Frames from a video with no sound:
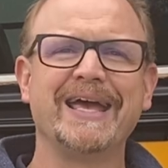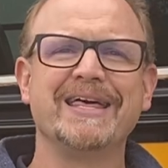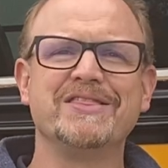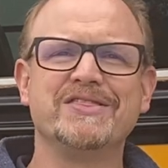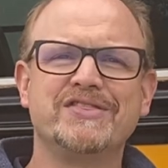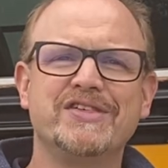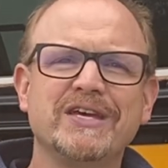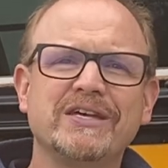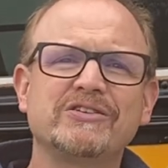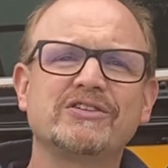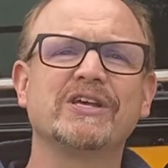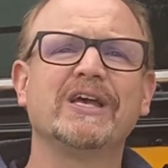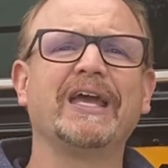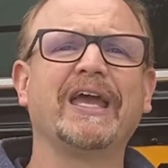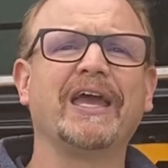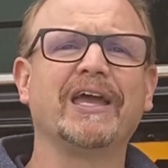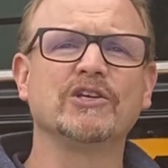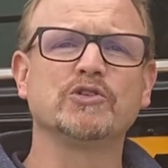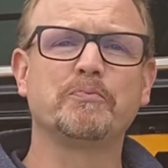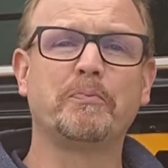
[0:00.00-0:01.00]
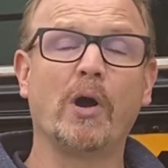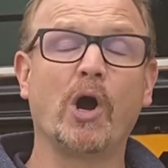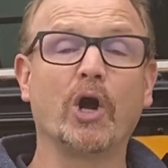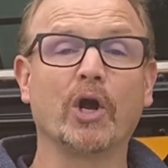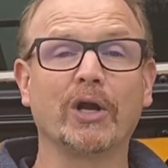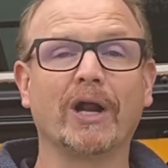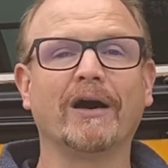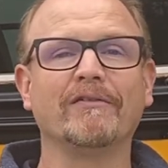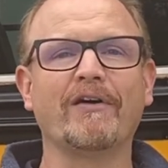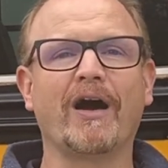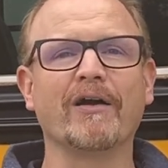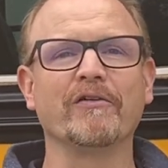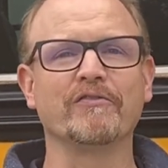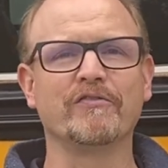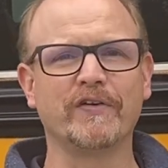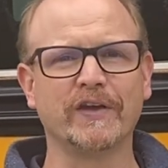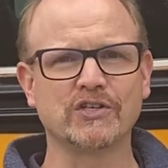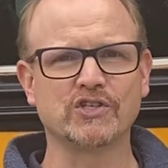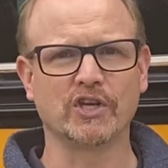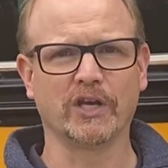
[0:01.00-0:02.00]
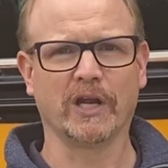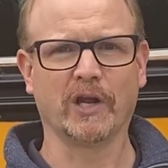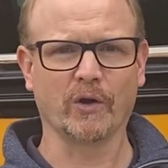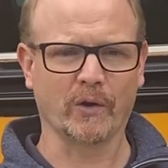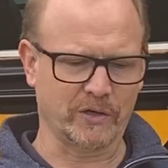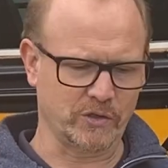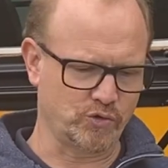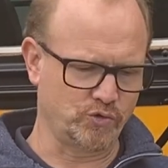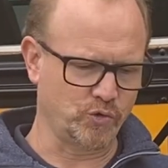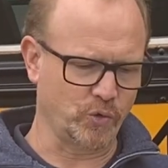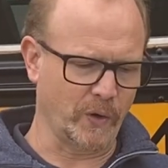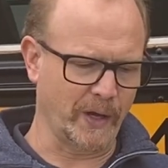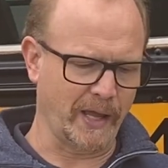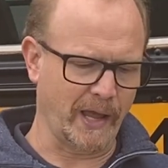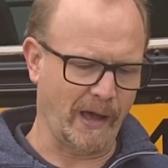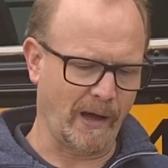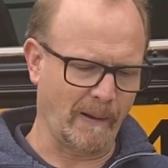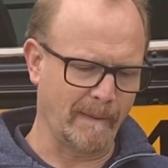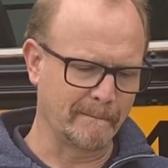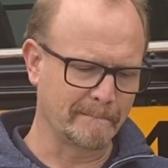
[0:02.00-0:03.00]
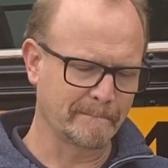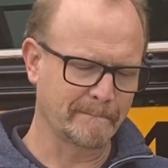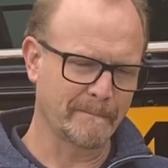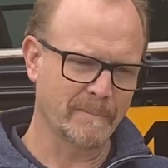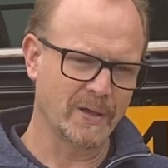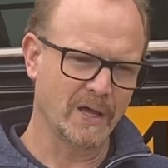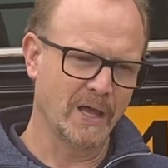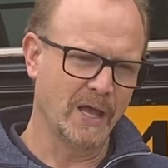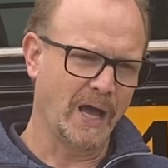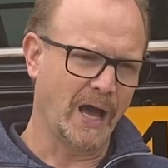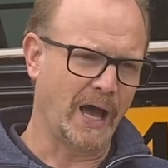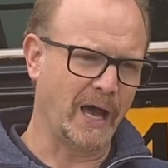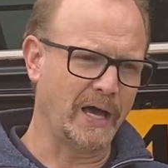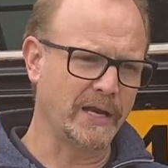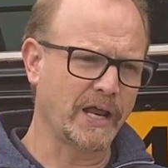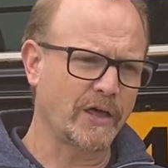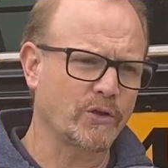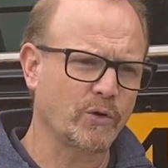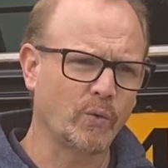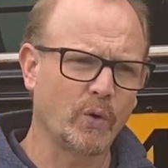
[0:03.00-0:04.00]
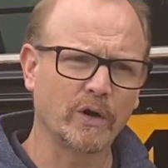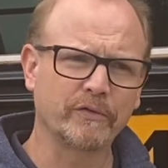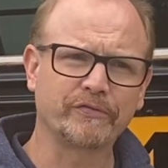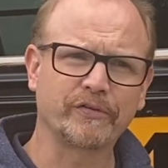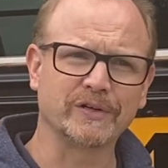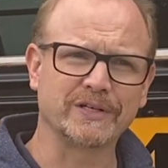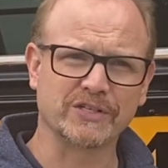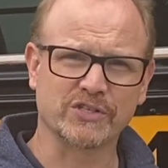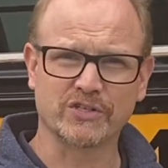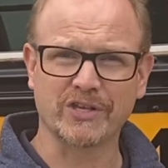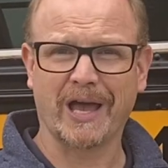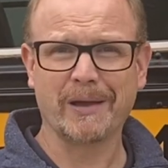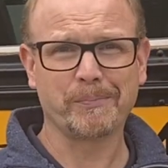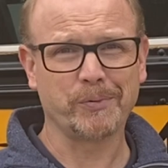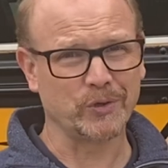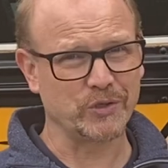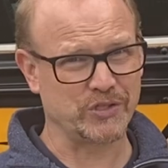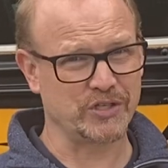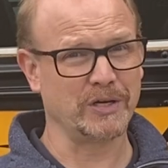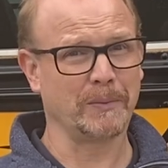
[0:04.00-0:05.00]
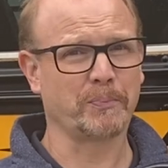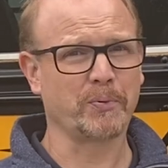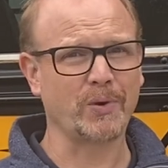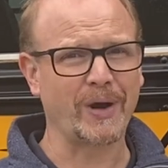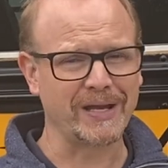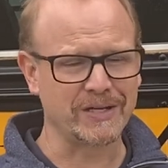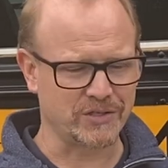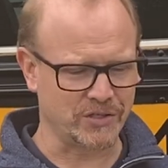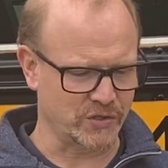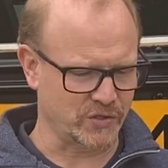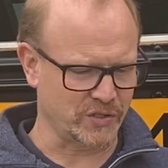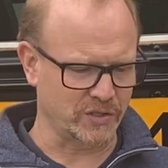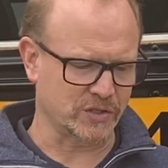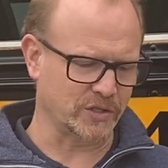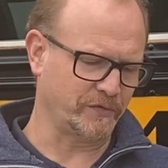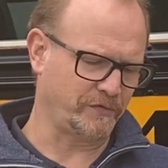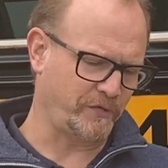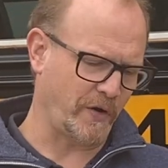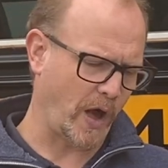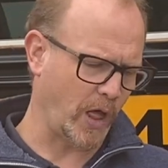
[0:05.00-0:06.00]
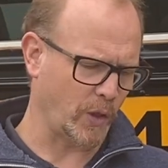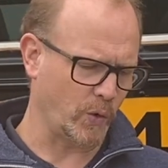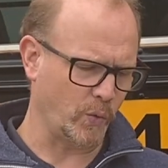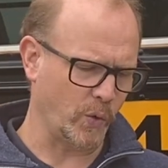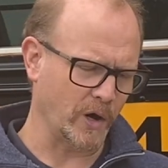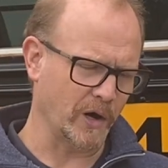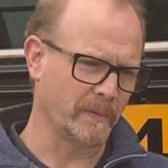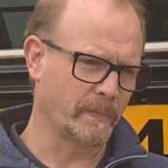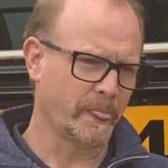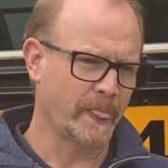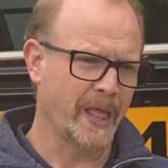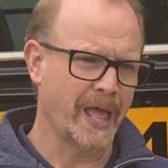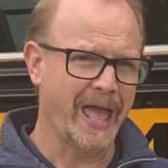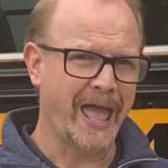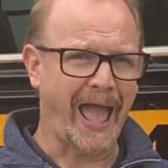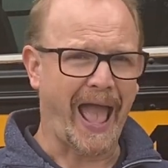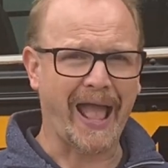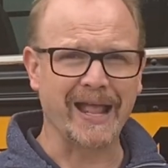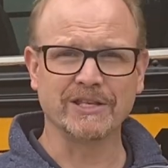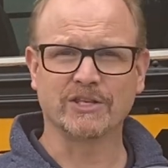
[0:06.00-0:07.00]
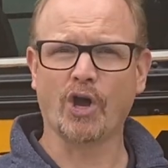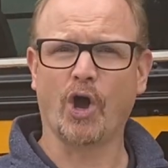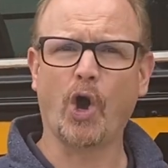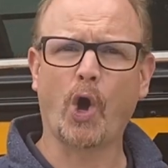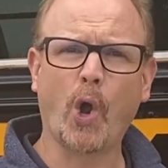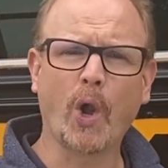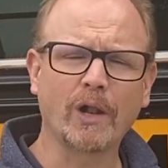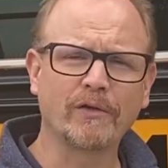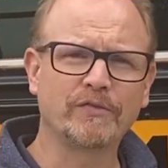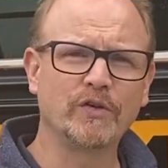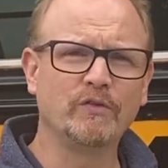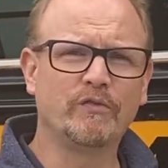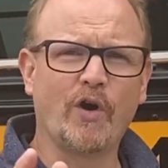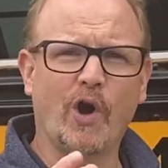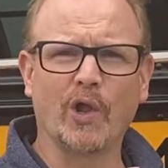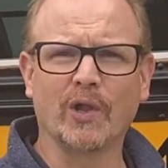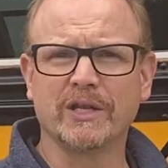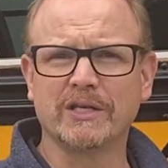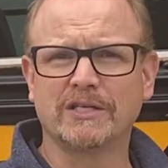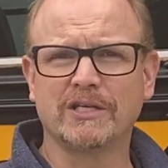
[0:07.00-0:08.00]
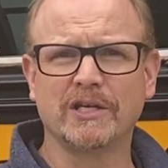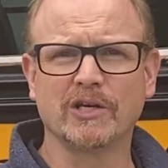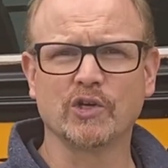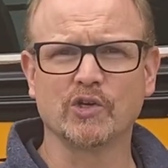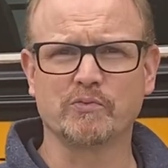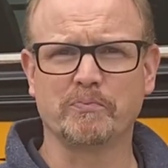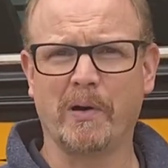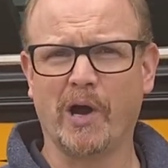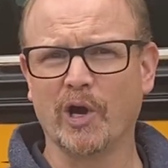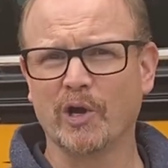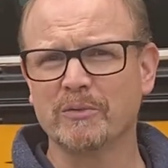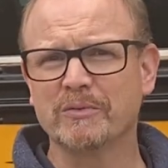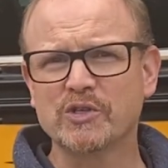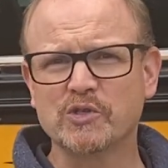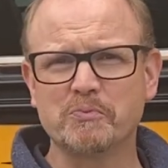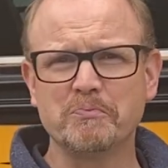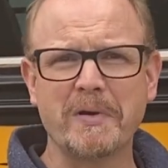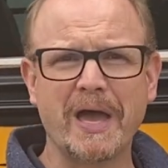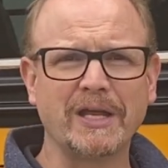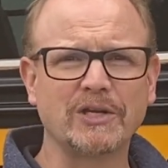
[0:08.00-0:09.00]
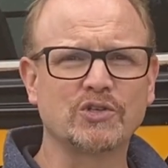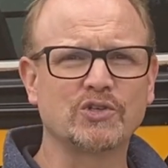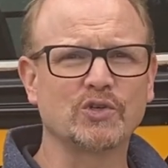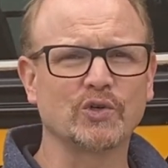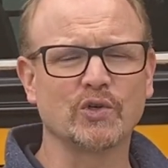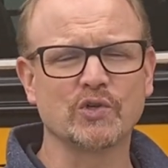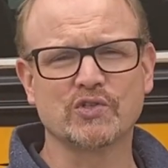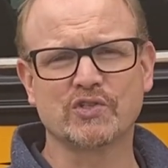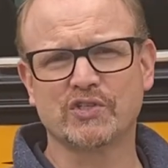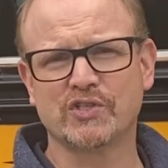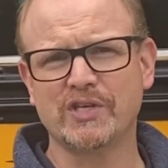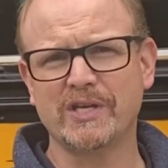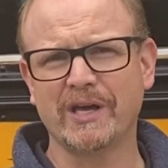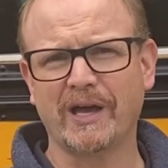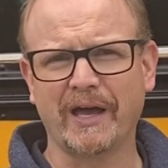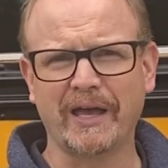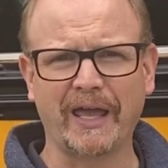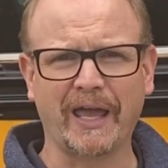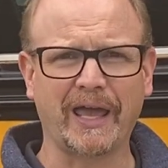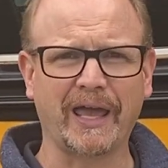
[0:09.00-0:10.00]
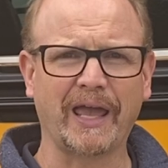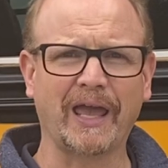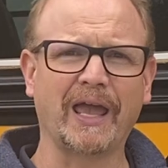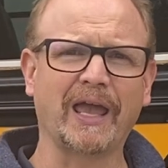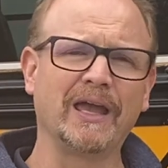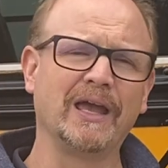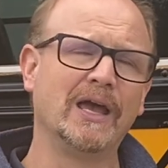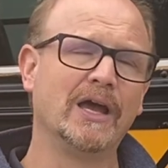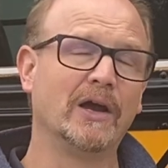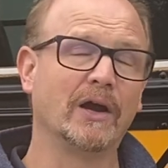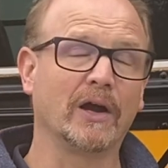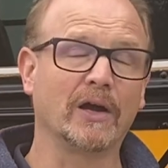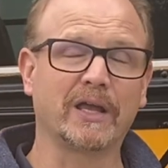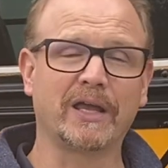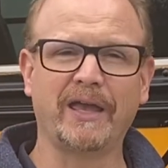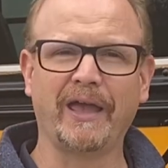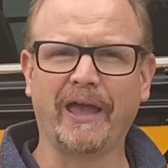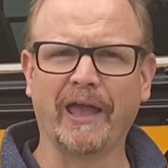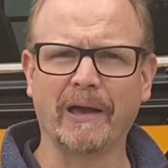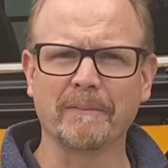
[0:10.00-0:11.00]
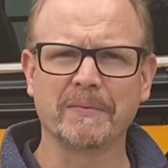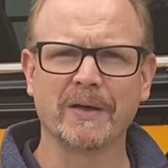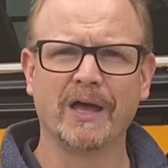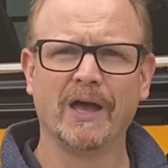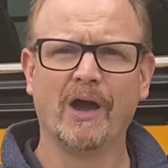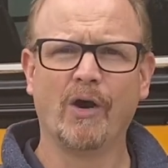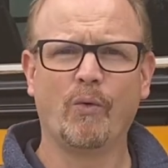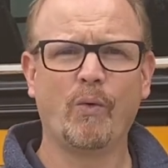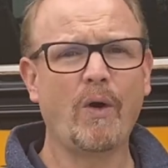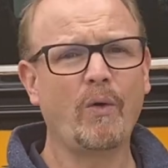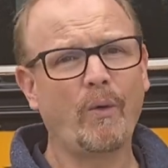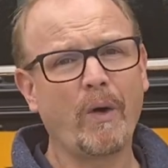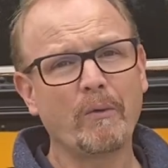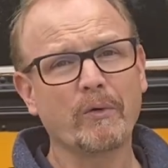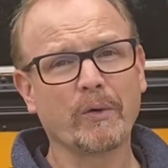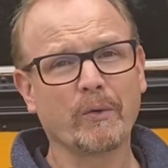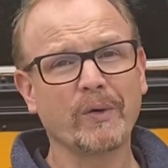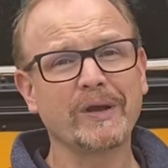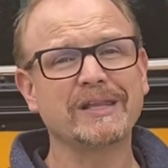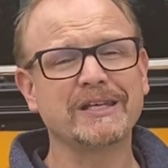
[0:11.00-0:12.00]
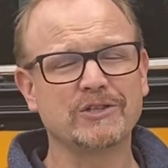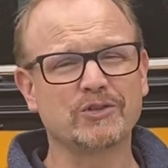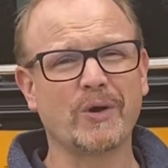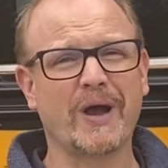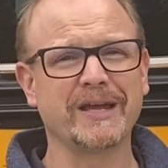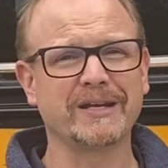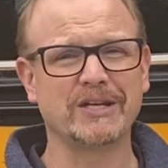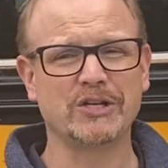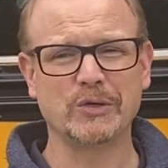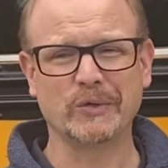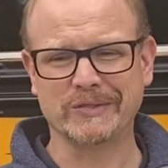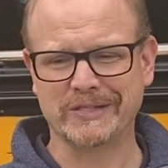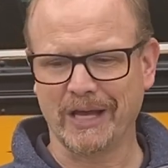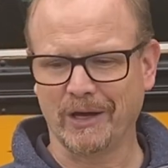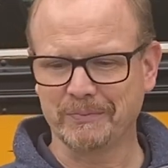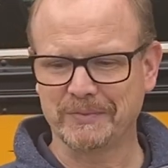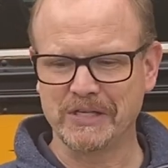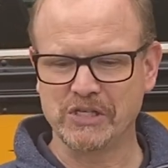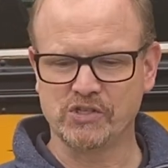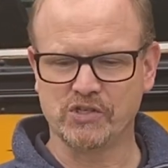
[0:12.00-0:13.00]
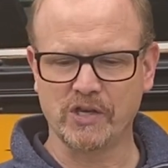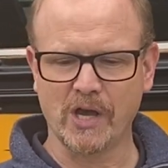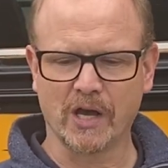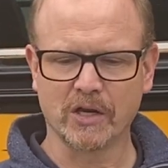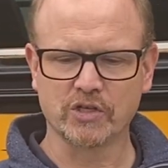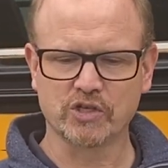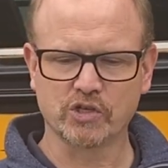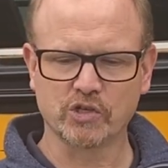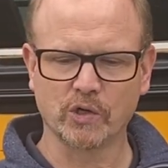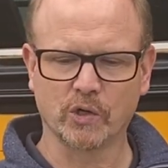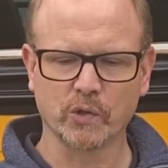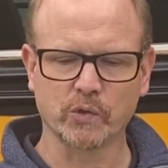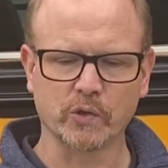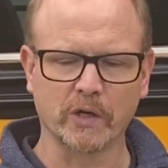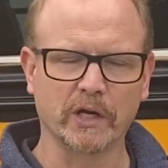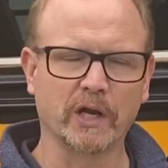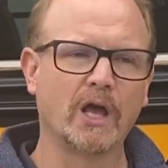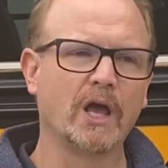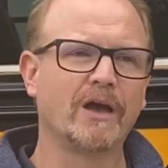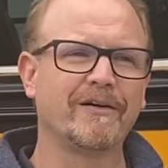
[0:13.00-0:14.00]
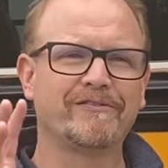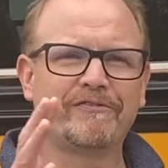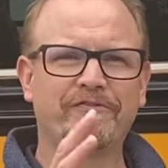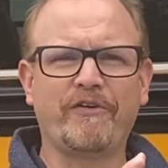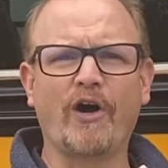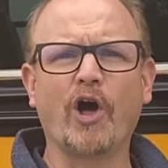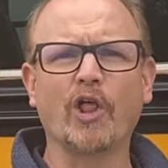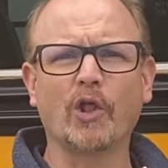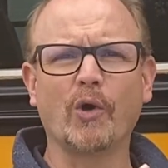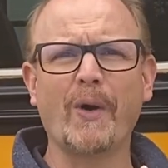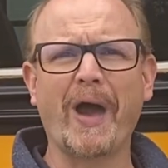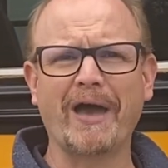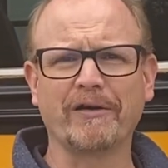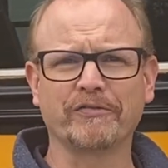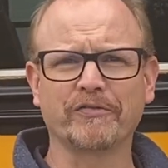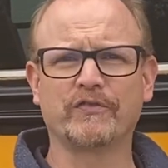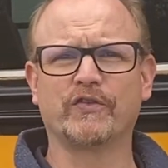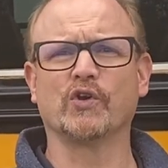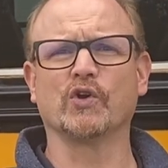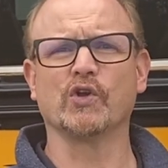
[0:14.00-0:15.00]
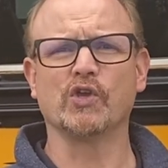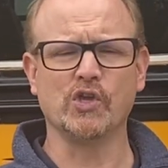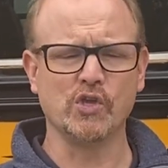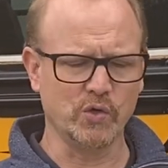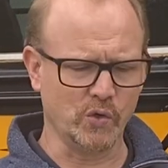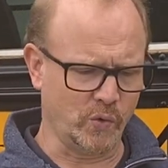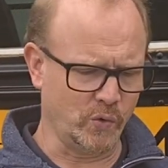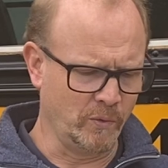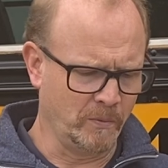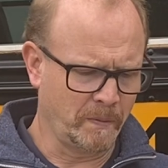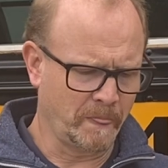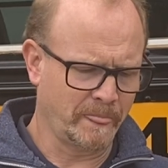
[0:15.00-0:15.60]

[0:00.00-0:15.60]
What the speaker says: This is part of our vision here at Joy Yell. Another word for a disciple is an apprentice. It's a follower. And to all of you volunteers, Barnabas mentors, CIA, our camp, what we're really trying to do is help these young children follow after you.